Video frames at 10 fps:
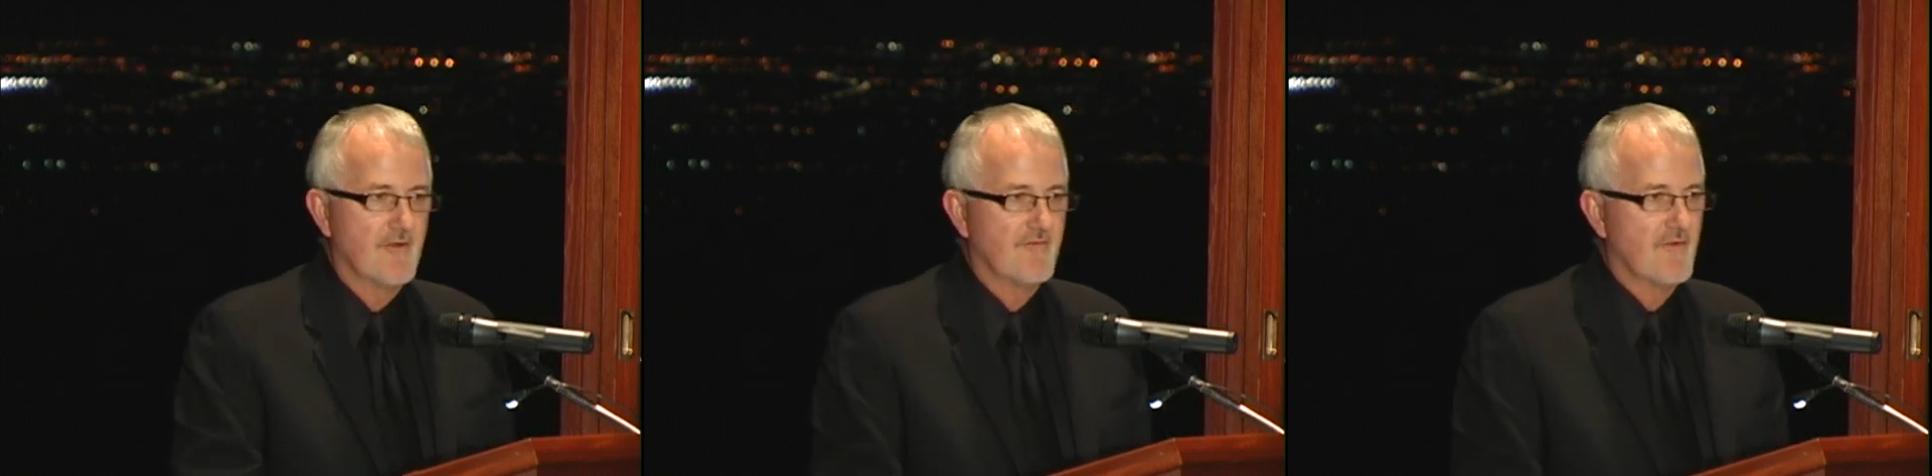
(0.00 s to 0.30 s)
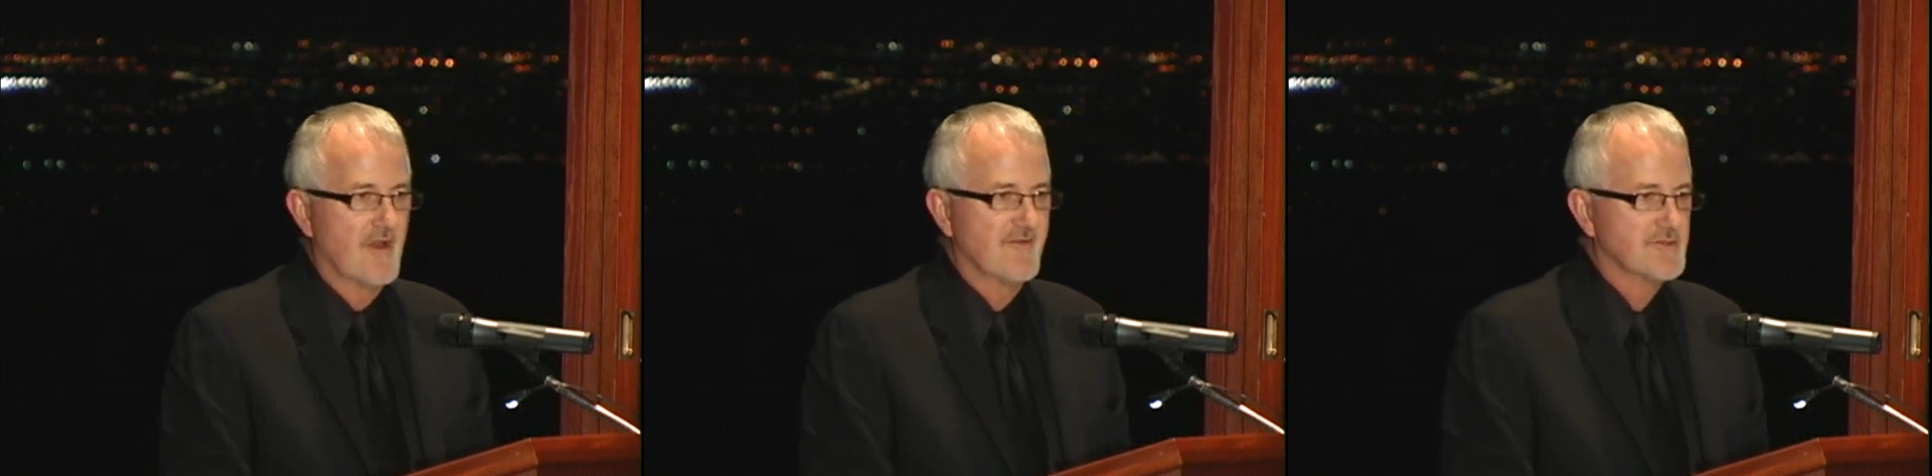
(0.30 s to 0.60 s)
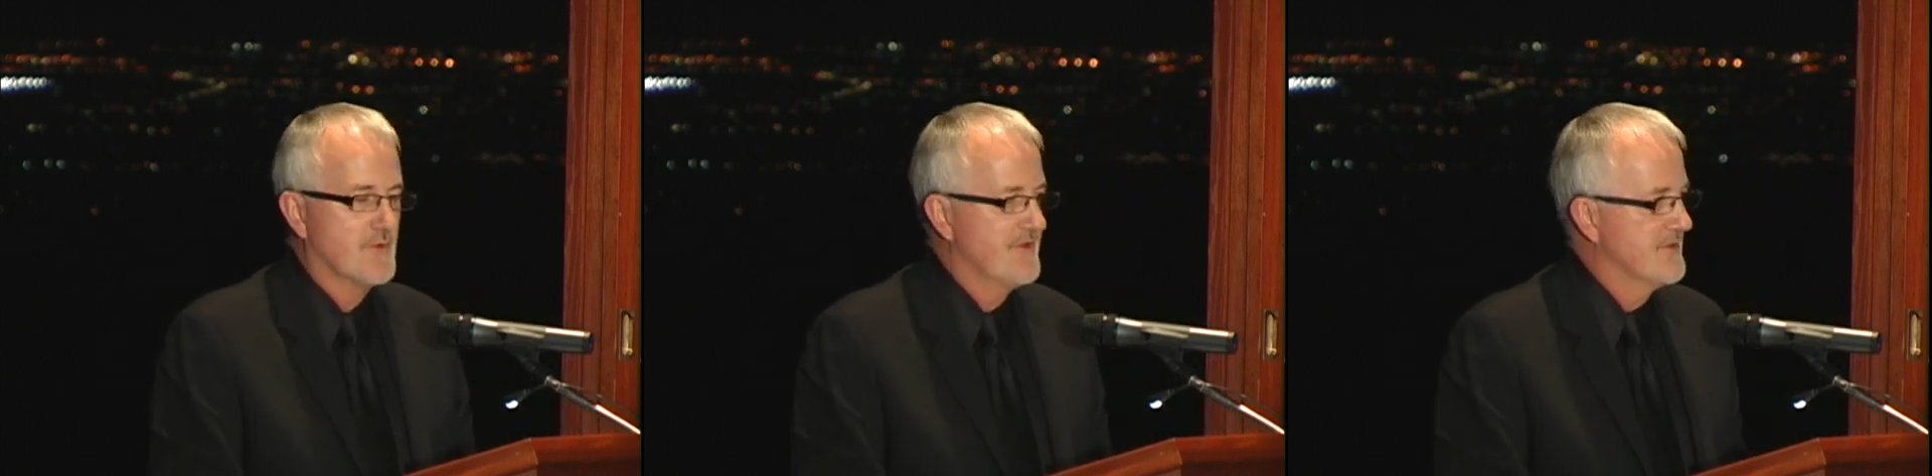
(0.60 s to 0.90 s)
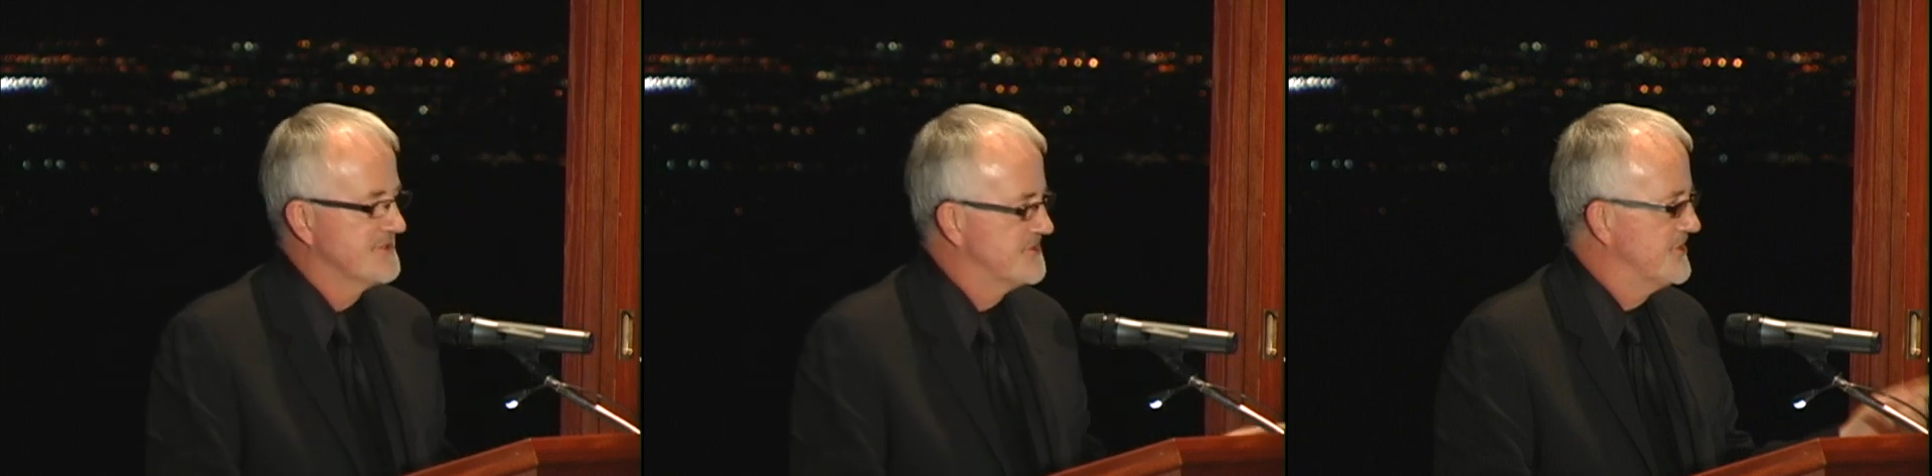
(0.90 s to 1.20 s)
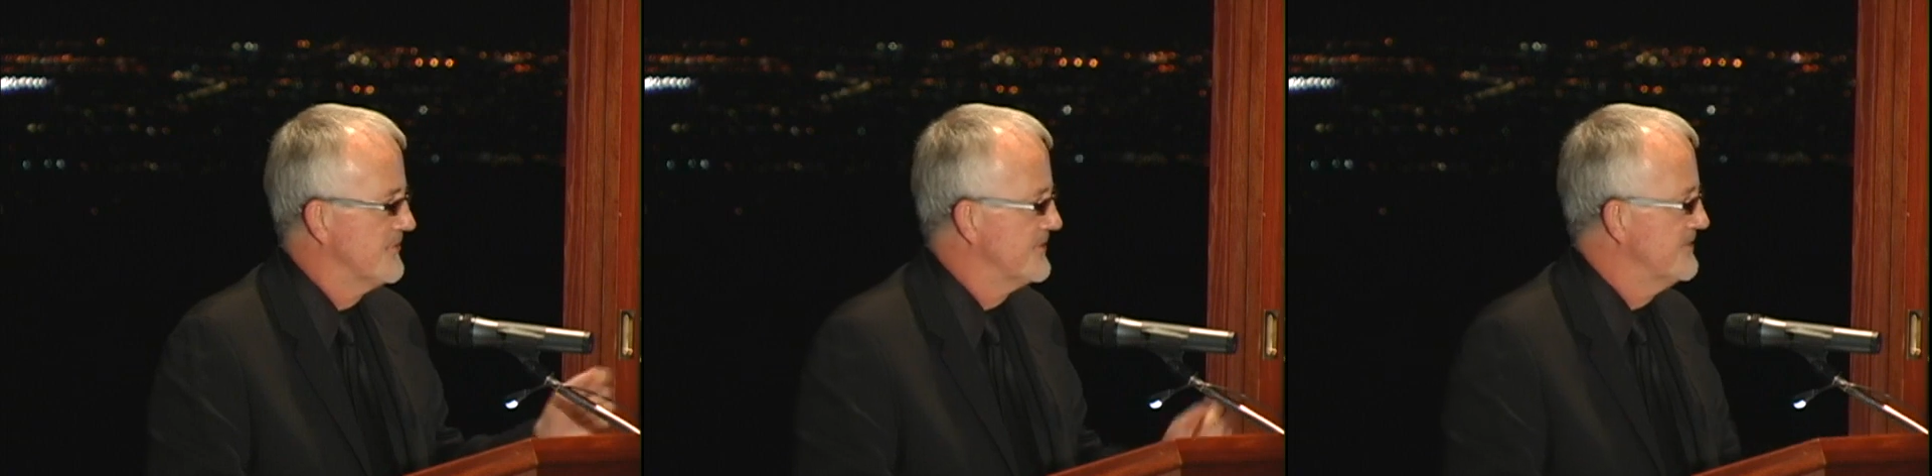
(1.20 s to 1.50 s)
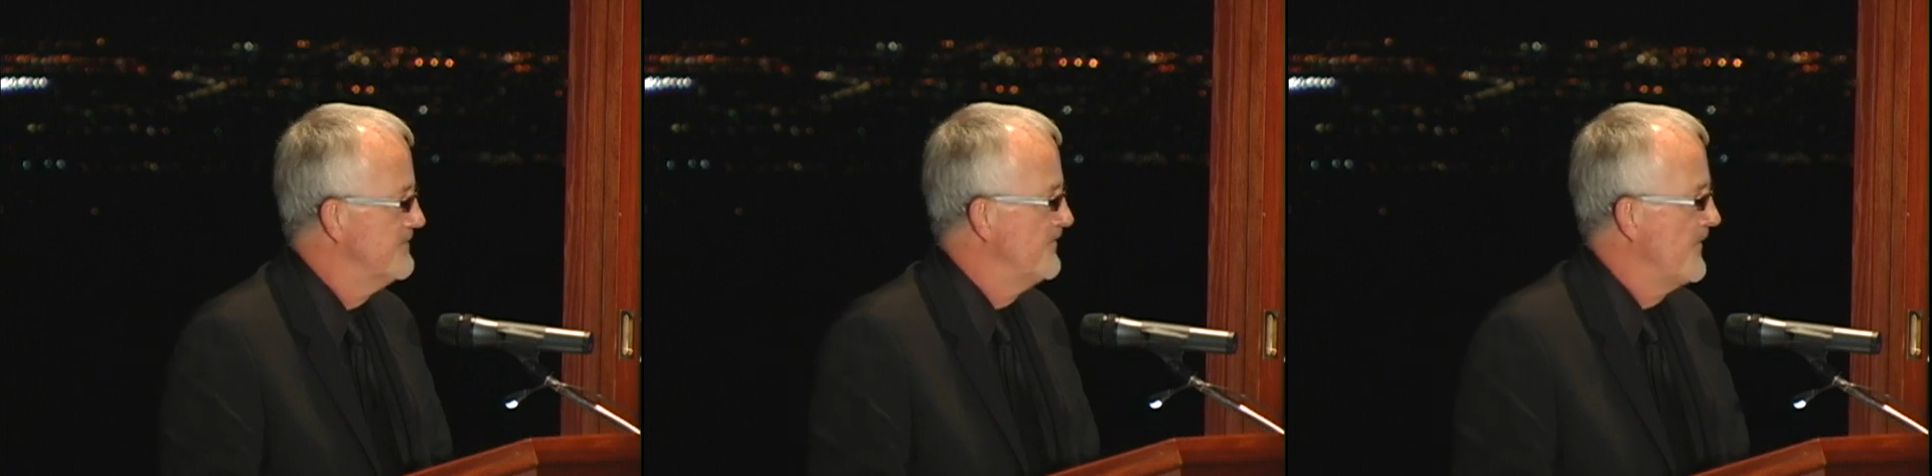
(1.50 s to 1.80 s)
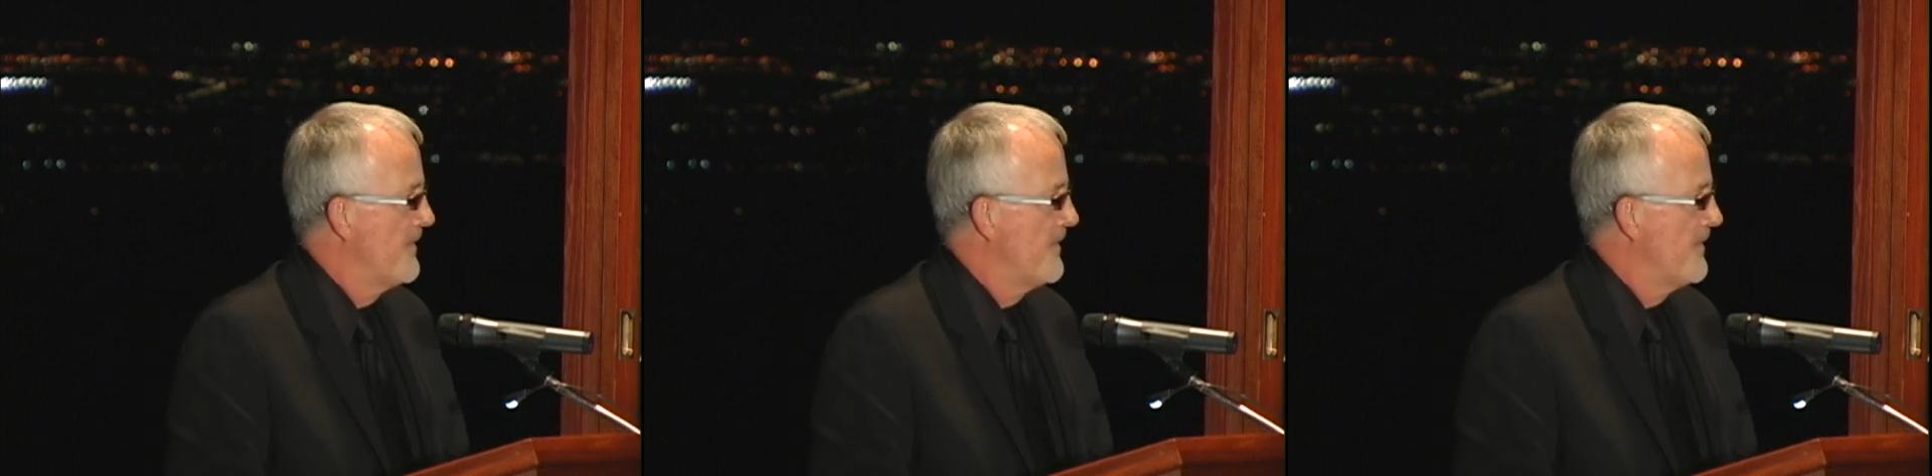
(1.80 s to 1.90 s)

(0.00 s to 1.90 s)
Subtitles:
here in front of us, whether it's children,